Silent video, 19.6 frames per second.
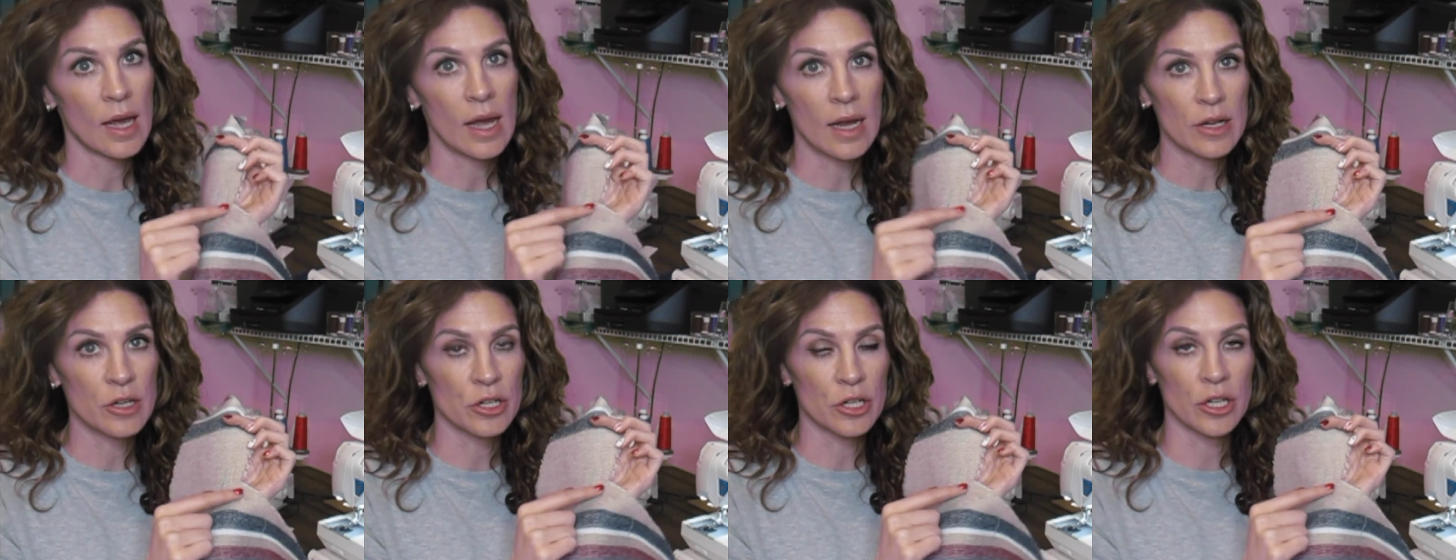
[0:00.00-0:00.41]

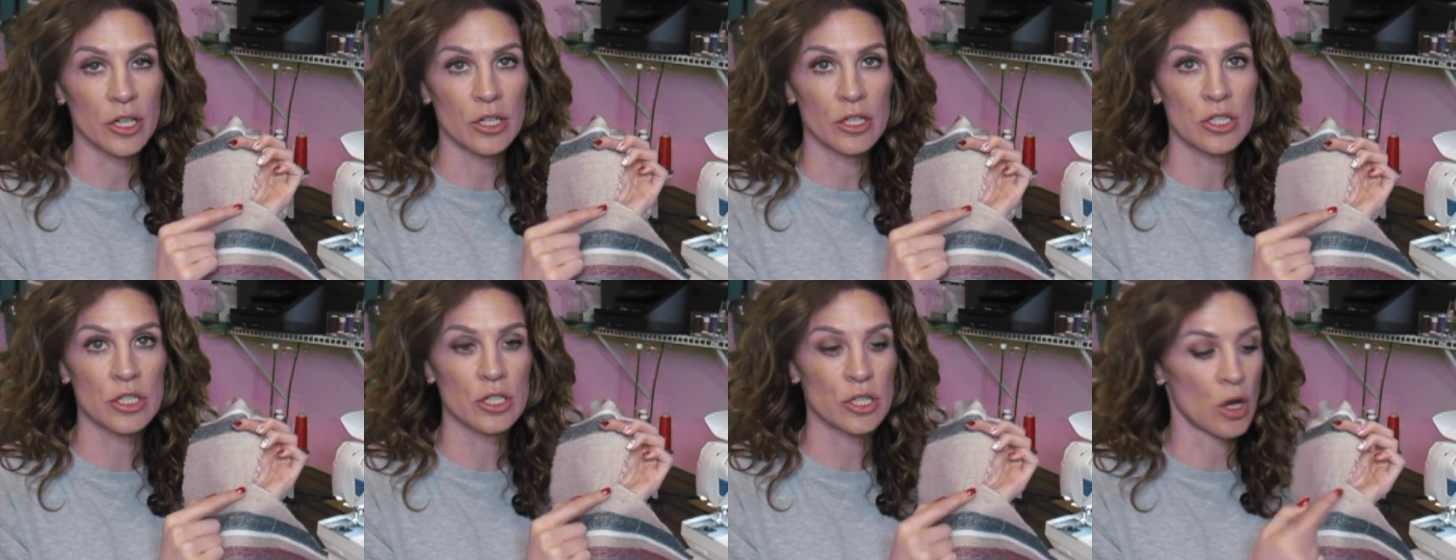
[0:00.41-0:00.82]
and you're
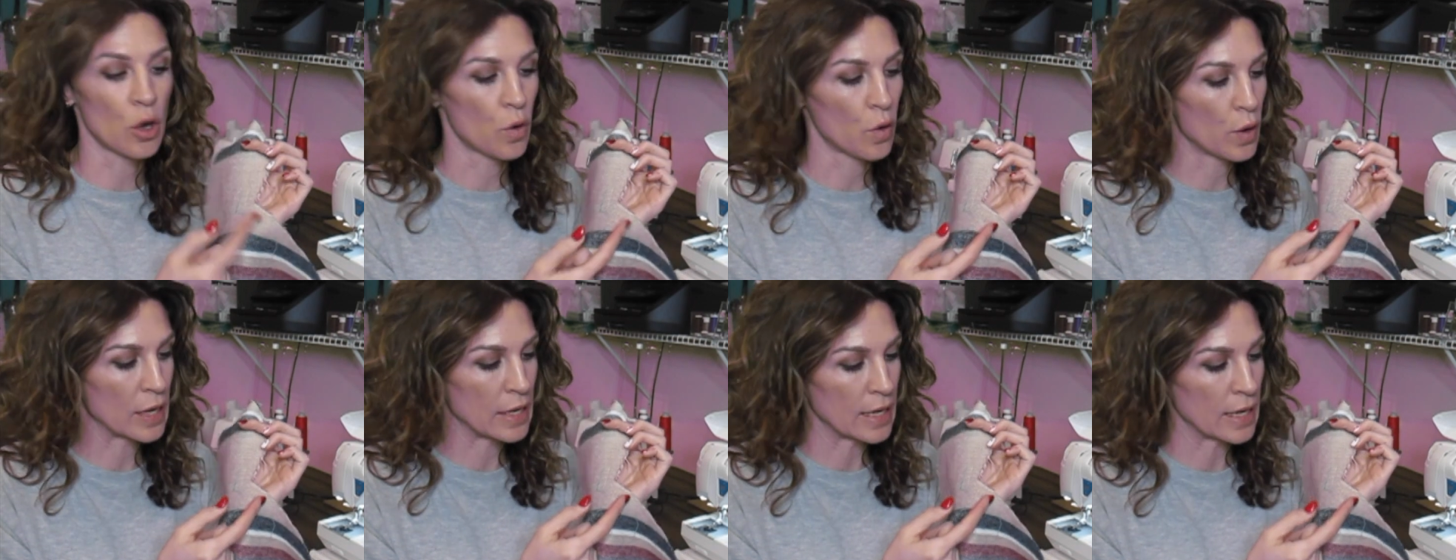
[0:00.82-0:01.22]
going to
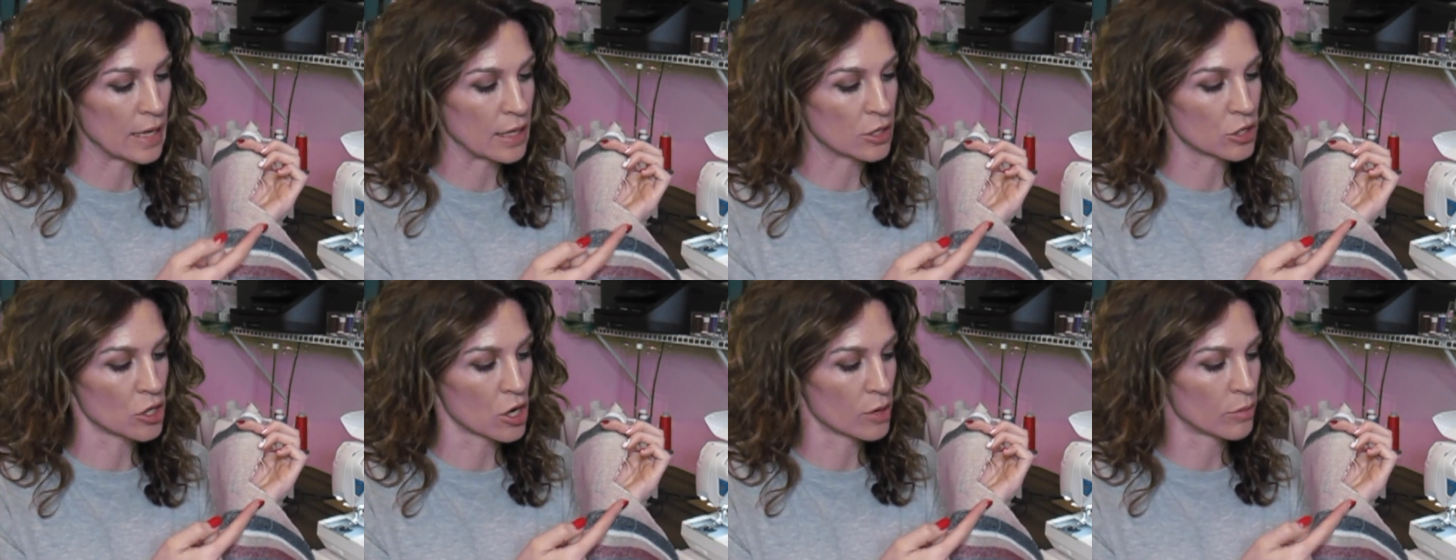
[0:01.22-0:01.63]
sew an
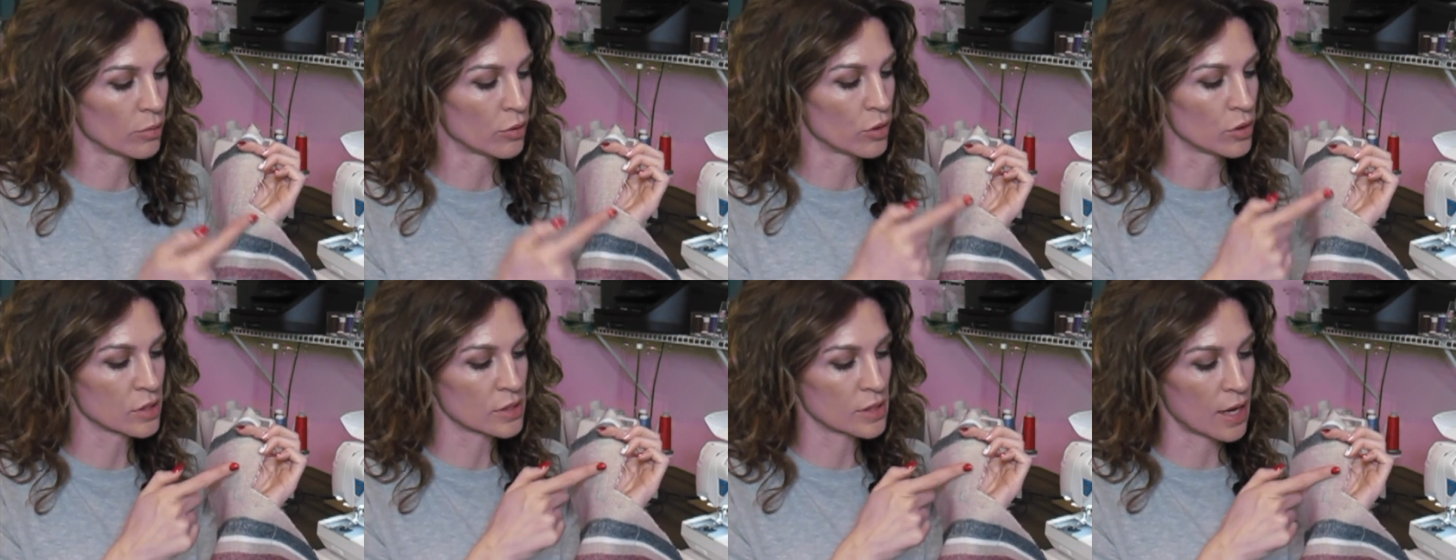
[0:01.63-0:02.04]
inch on
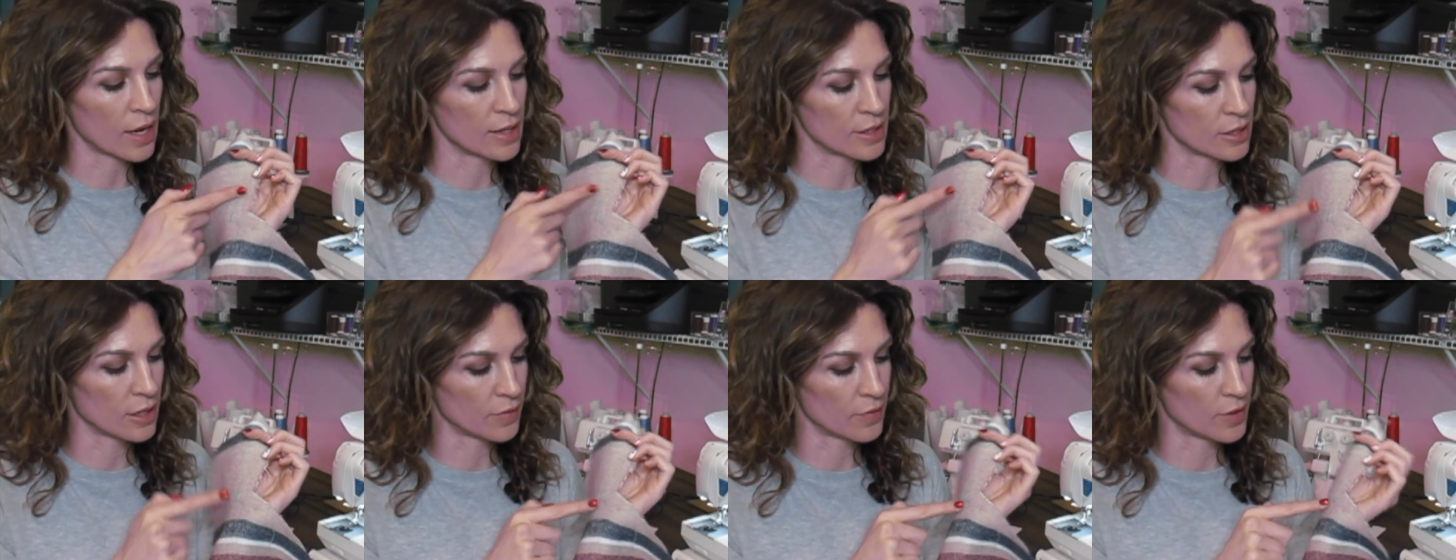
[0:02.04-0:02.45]
both
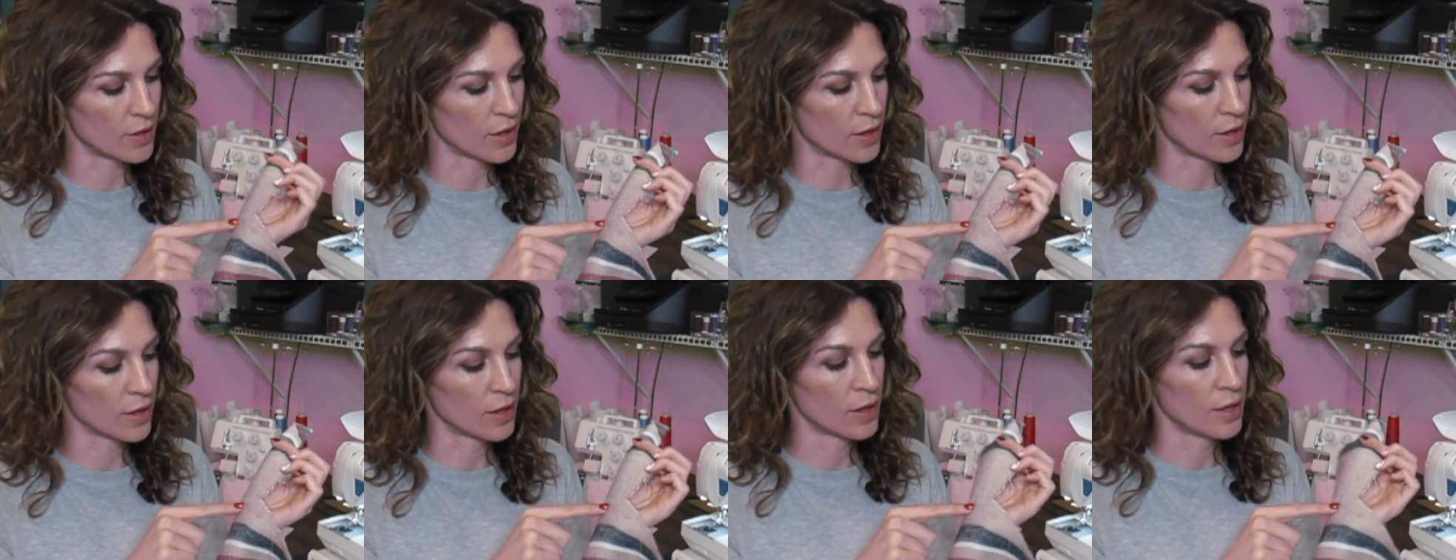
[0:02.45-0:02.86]
sides
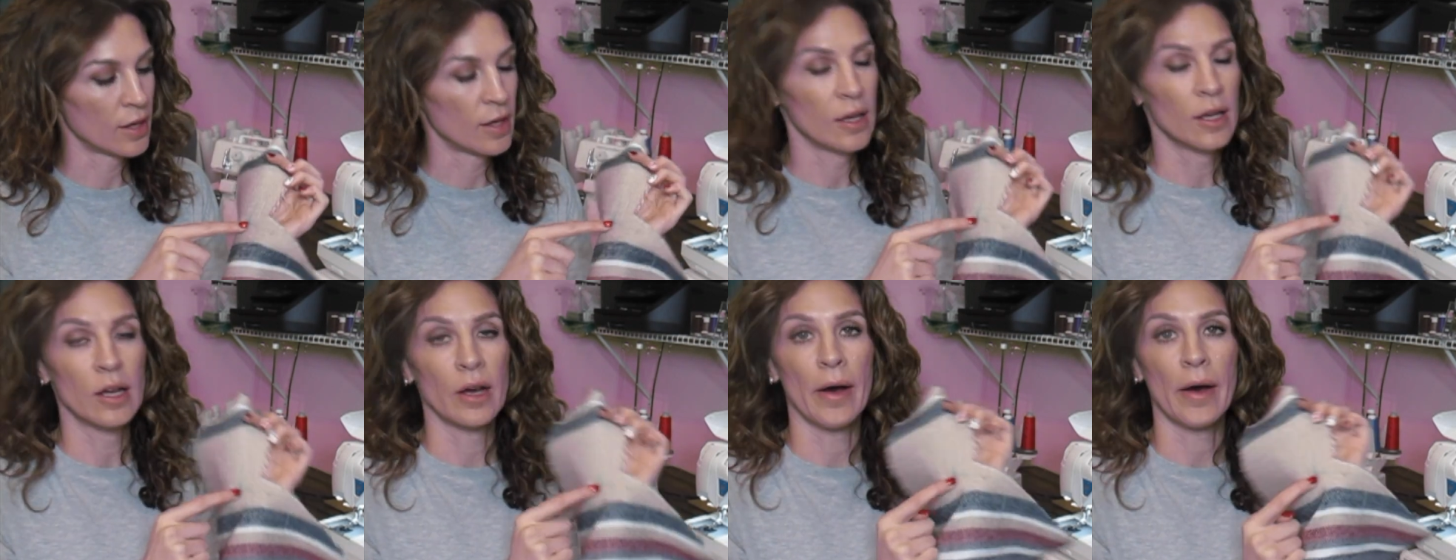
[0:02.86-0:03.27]

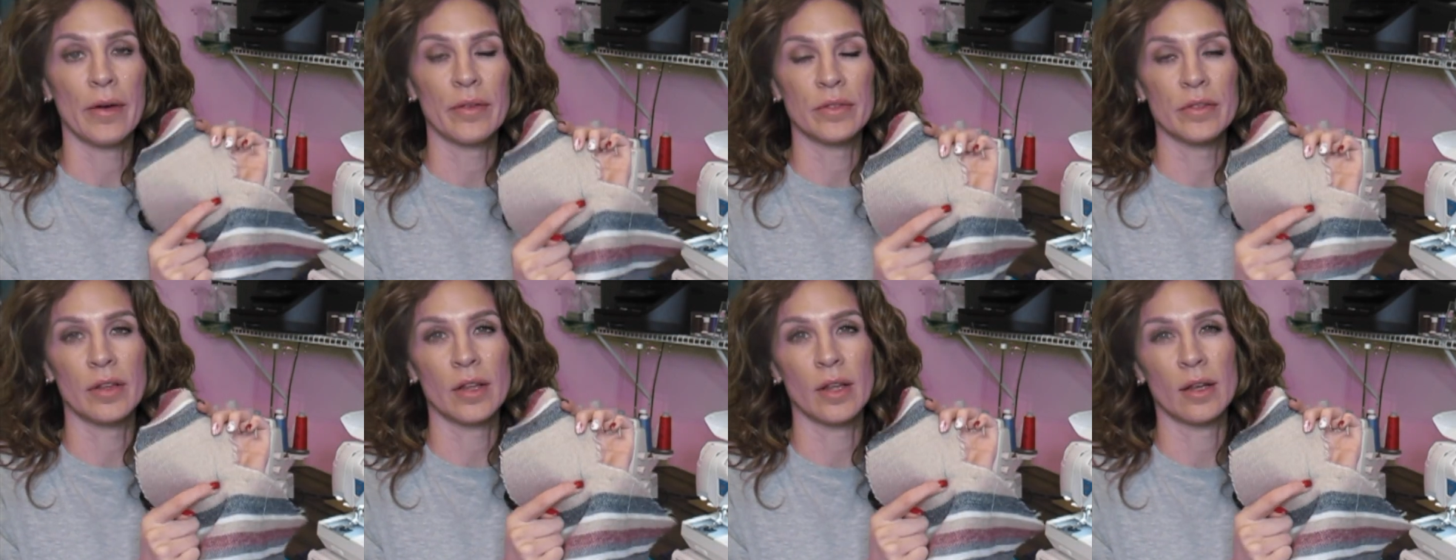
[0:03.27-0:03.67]

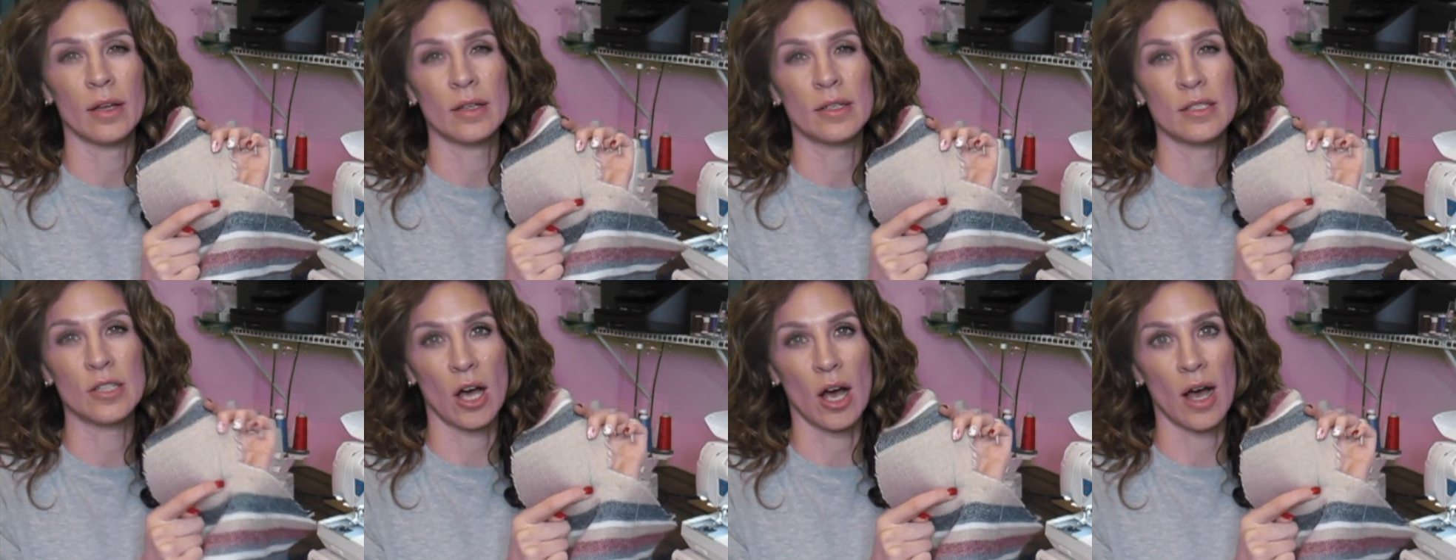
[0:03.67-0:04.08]
of
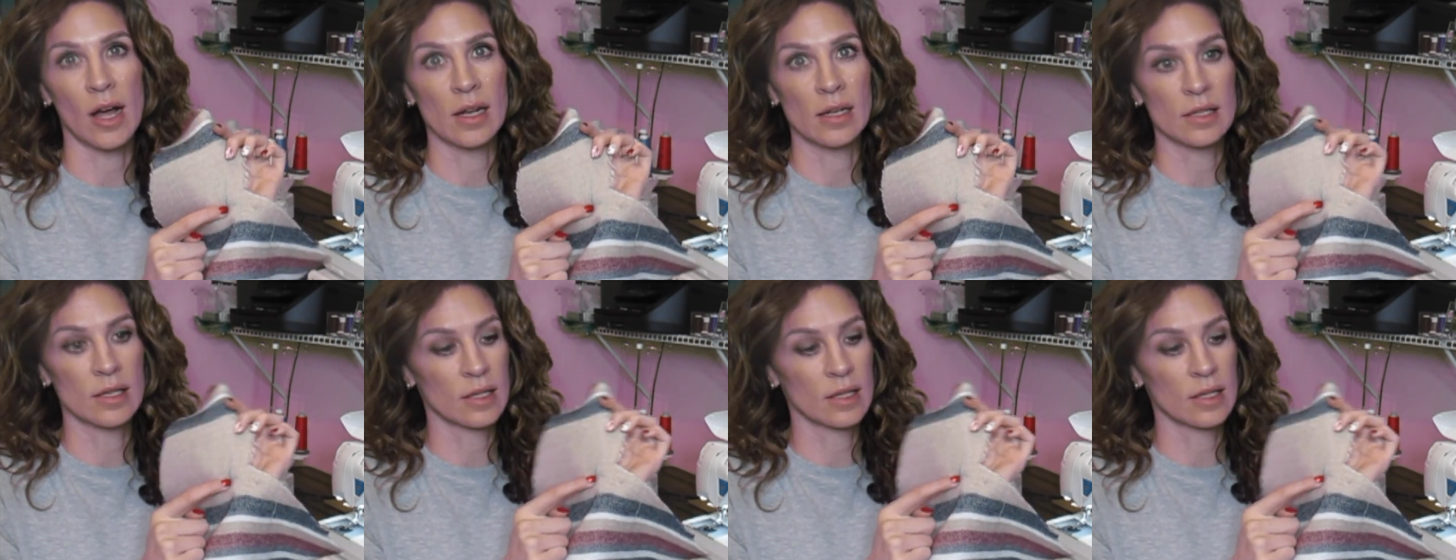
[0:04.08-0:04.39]
the dot.